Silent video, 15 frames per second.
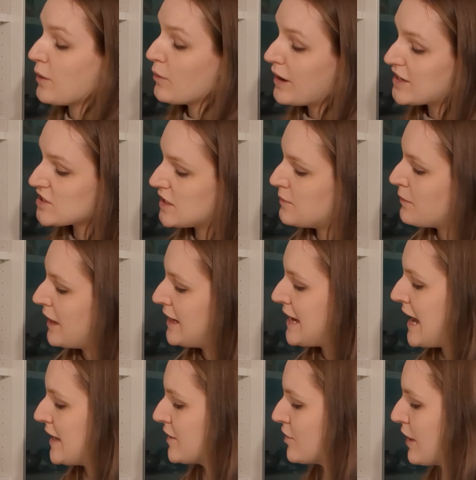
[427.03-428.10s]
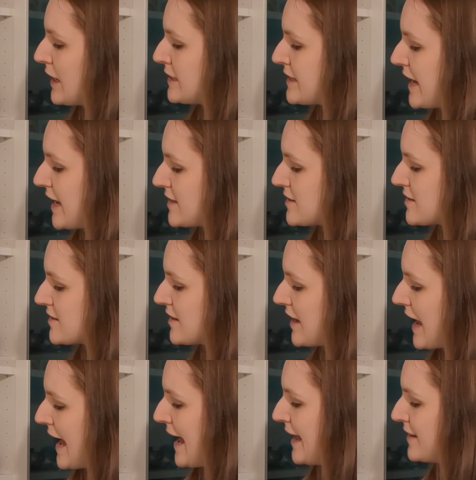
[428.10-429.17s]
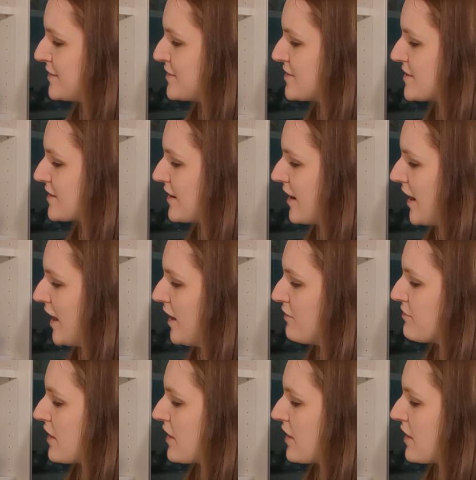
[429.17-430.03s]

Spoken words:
were actually my nan and granddad's, and I love